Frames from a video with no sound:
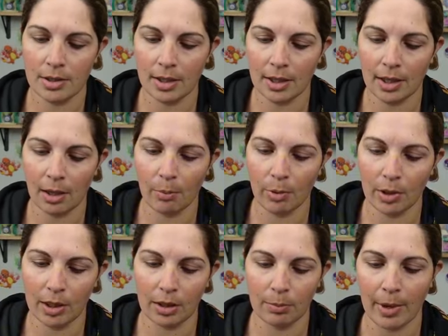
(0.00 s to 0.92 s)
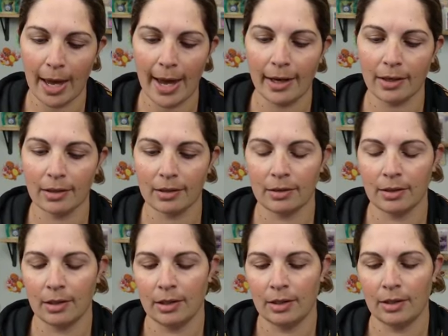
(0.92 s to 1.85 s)
that they're bringing back.
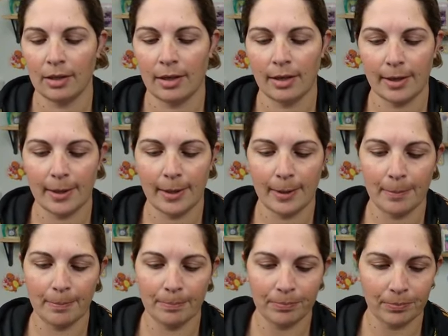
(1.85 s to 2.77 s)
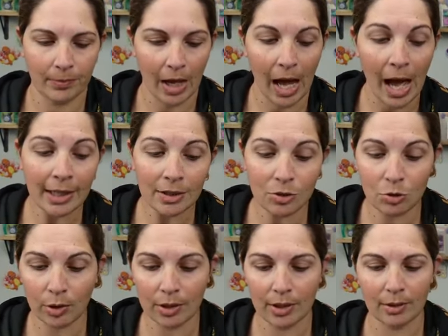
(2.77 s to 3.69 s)
Um, I
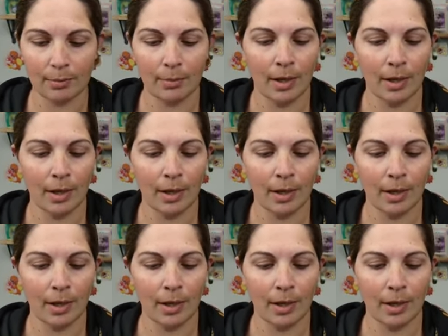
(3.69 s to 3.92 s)
enjoy them.